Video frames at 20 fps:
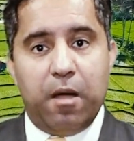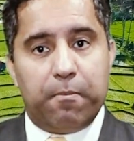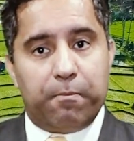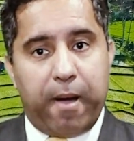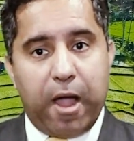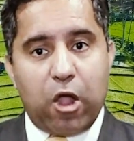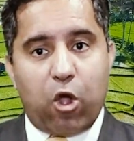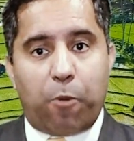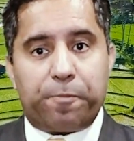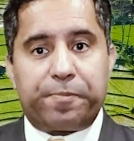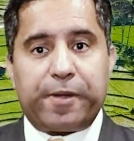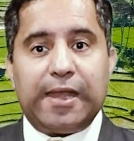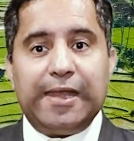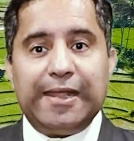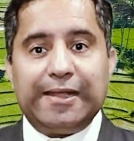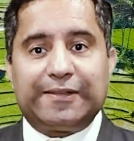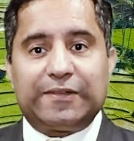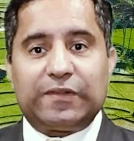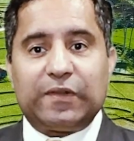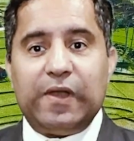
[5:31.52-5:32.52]
By
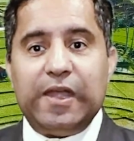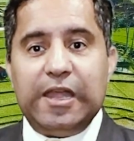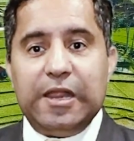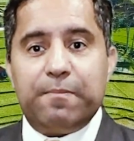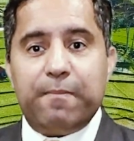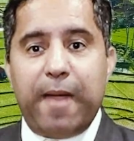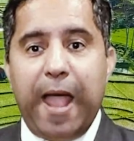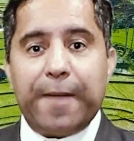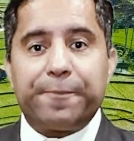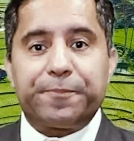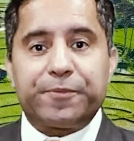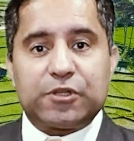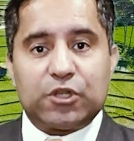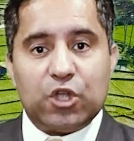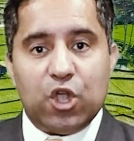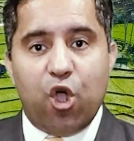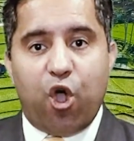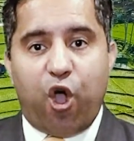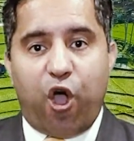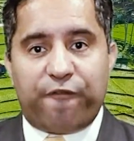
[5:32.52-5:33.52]
obtaining 3D maps
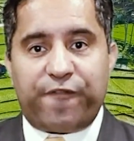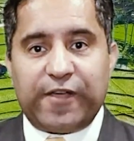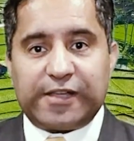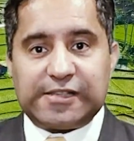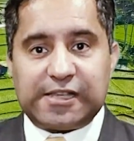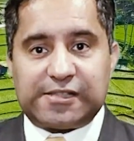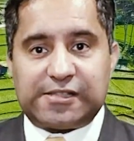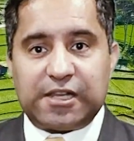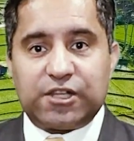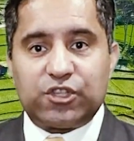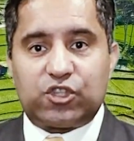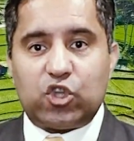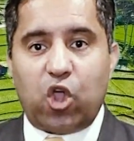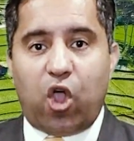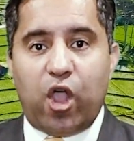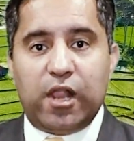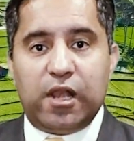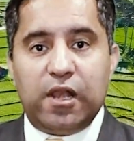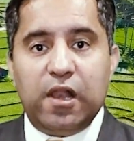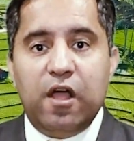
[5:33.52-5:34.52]
of existing
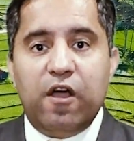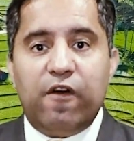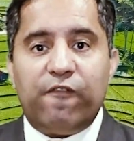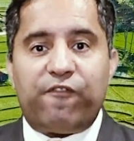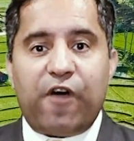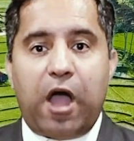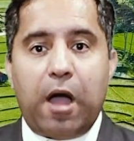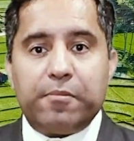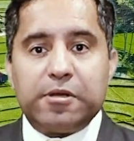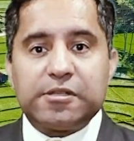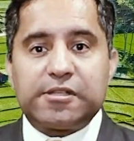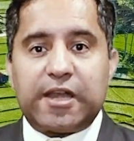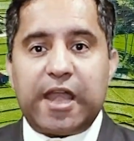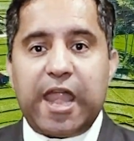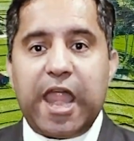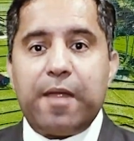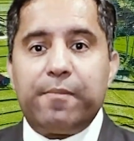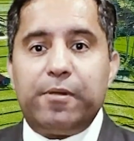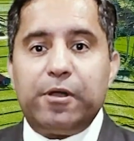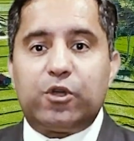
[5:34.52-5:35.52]
soil, farmers are
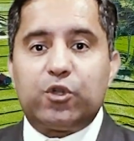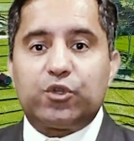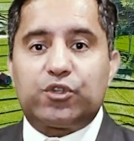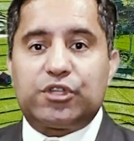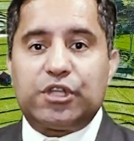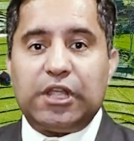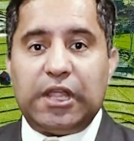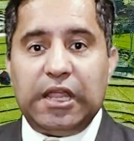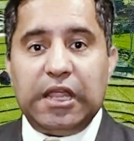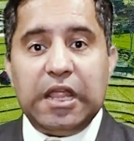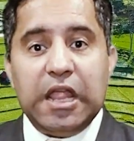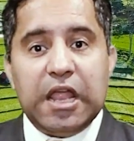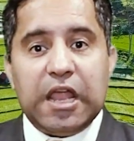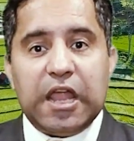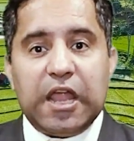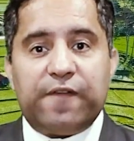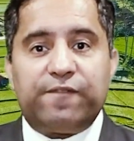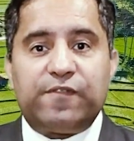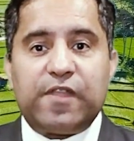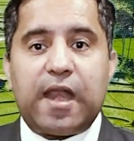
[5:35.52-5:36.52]
able to see
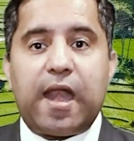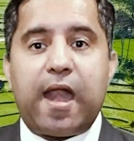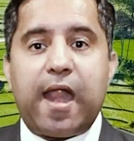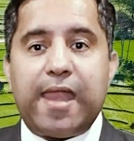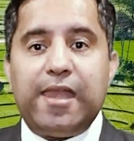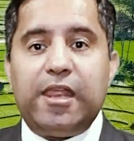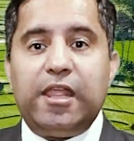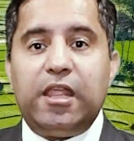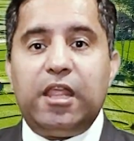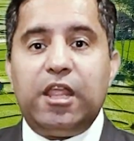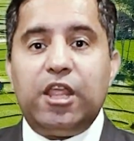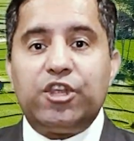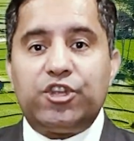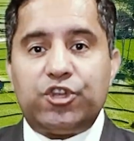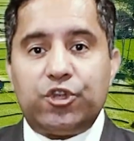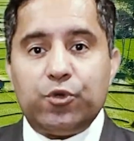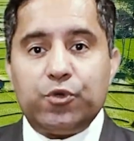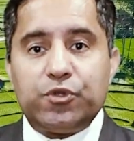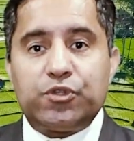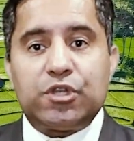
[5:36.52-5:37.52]
if there are any
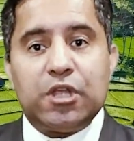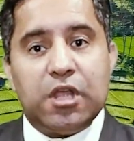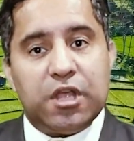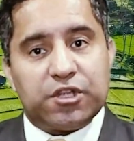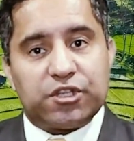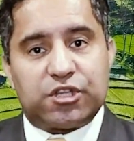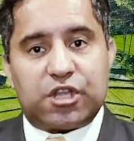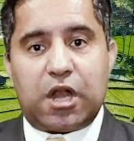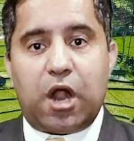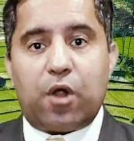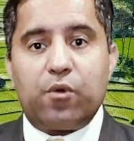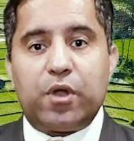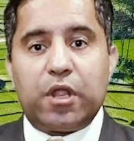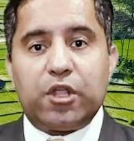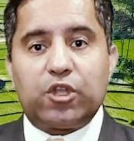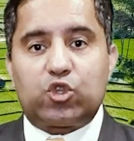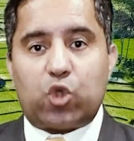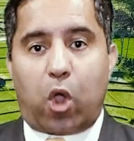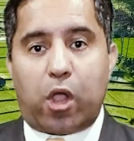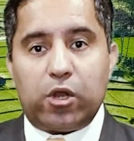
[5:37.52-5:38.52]
issues
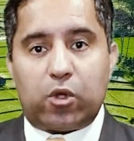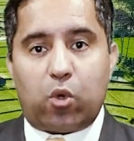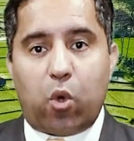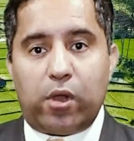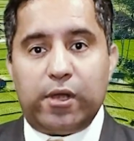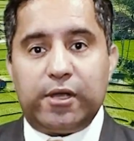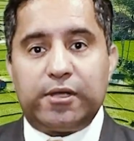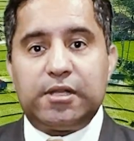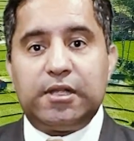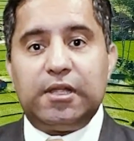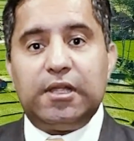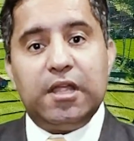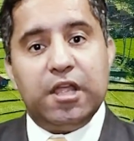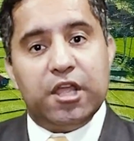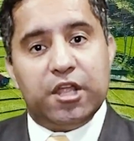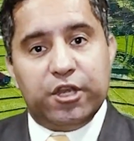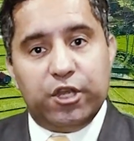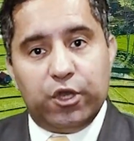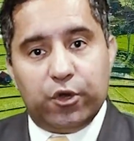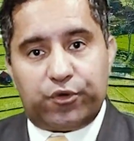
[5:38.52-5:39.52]
surrounding soil quality,
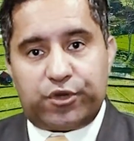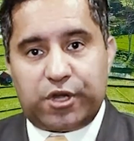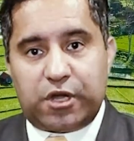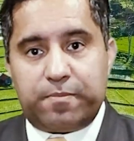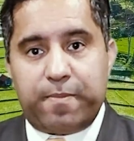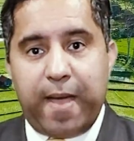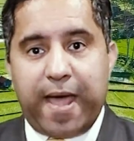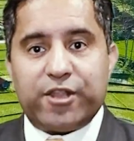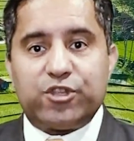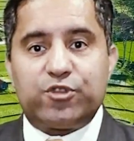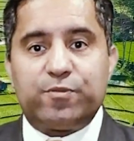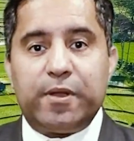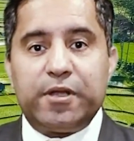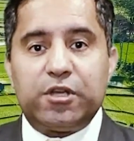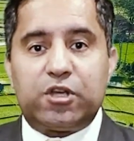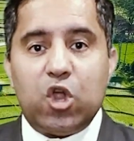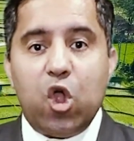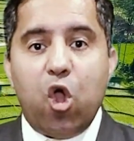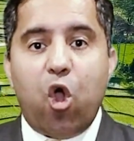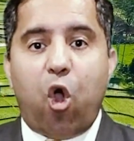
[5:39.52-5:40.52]
nutrient
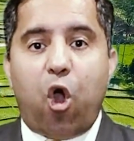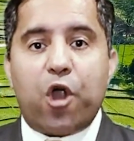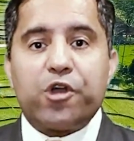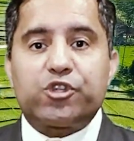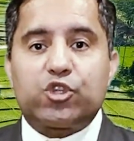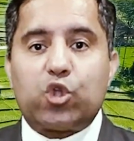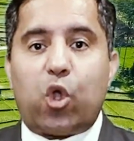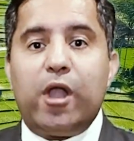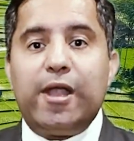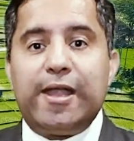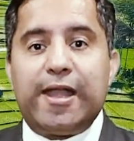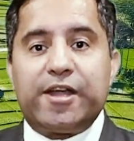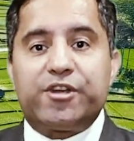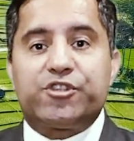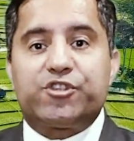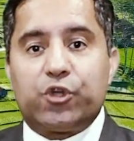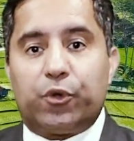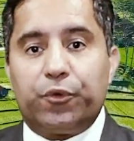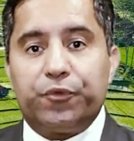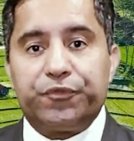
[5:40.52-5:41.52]
management, or soil dead
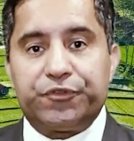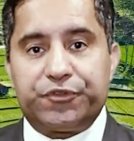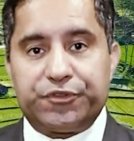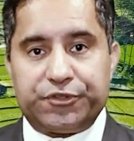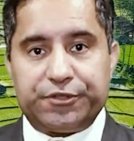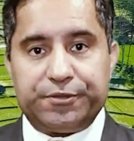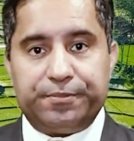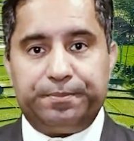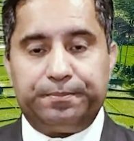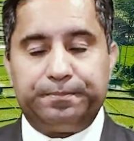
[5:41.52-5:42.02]
zones.